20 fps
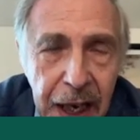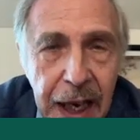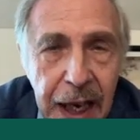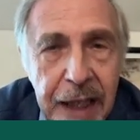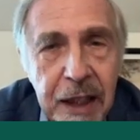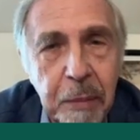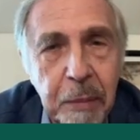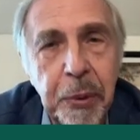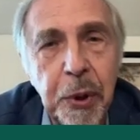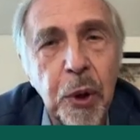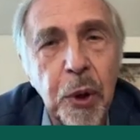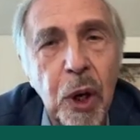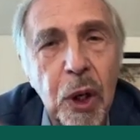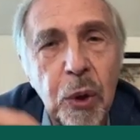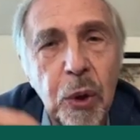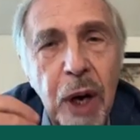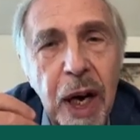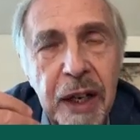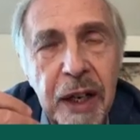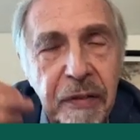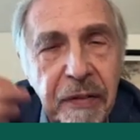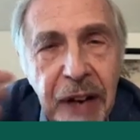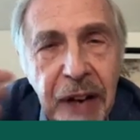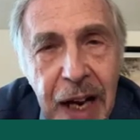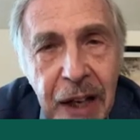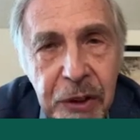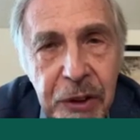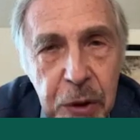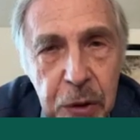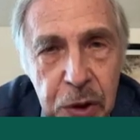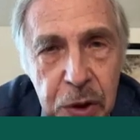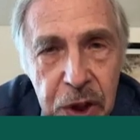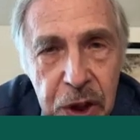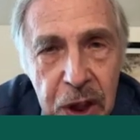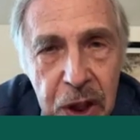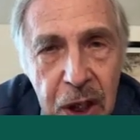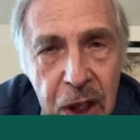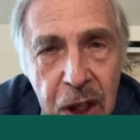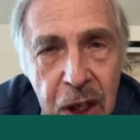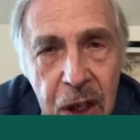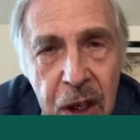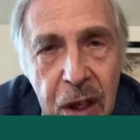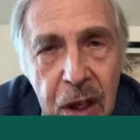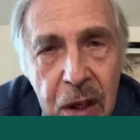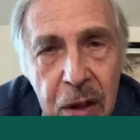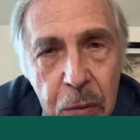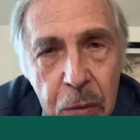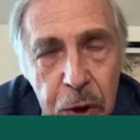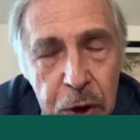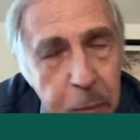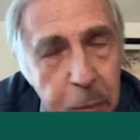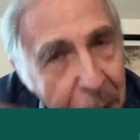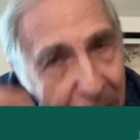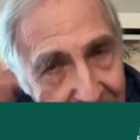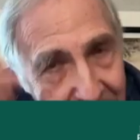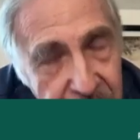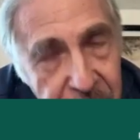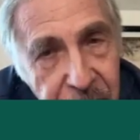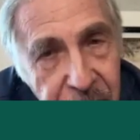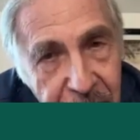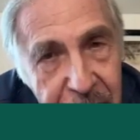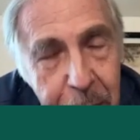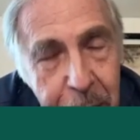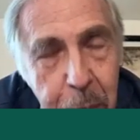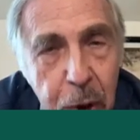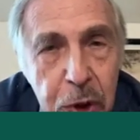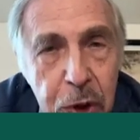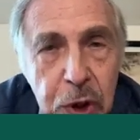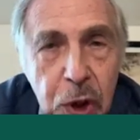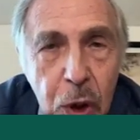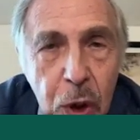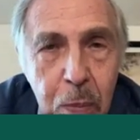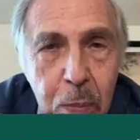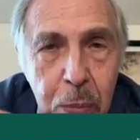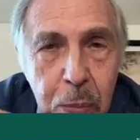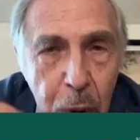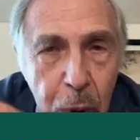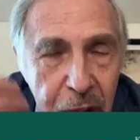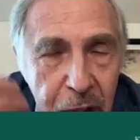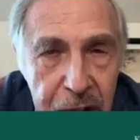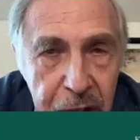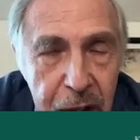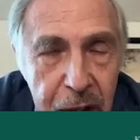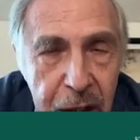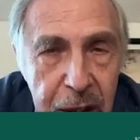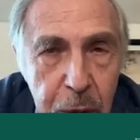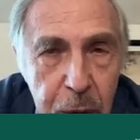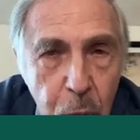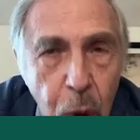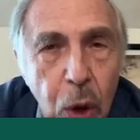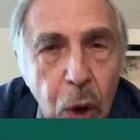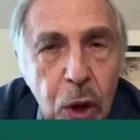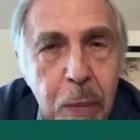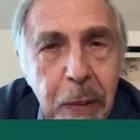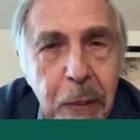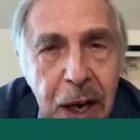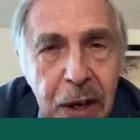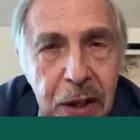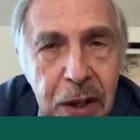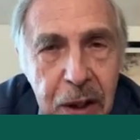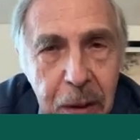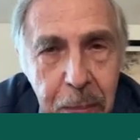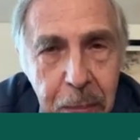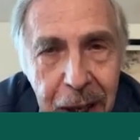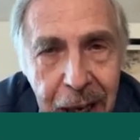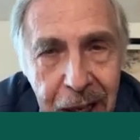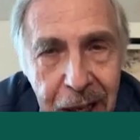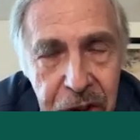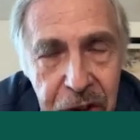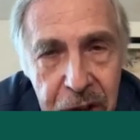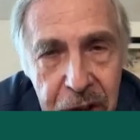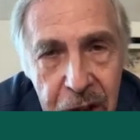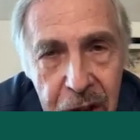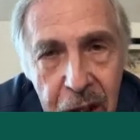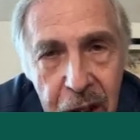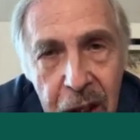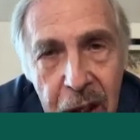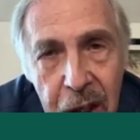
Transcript: And the bureaucratic values, which Max Weber so brilliantly wrote about in the past,